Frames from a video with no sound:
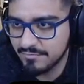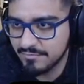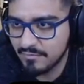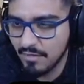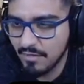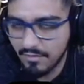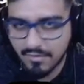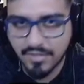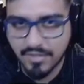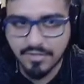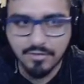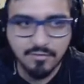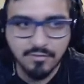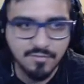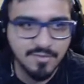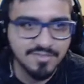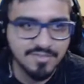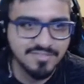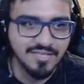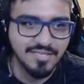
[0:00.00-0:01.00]
Thank you. I was
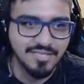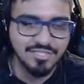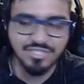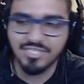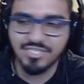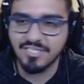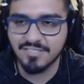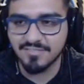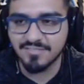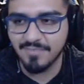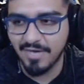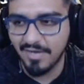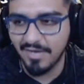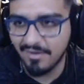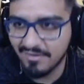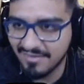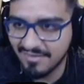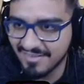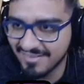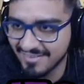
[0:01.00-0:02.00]
about to say, geez, man.
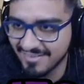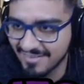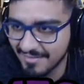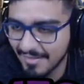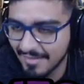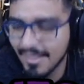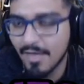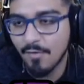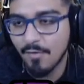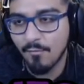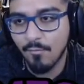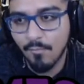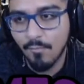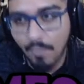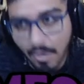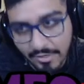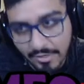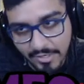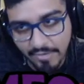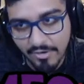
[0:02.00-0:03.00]

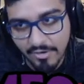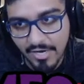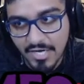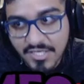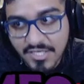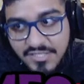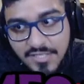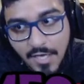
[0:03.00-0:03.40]
Our encounter is...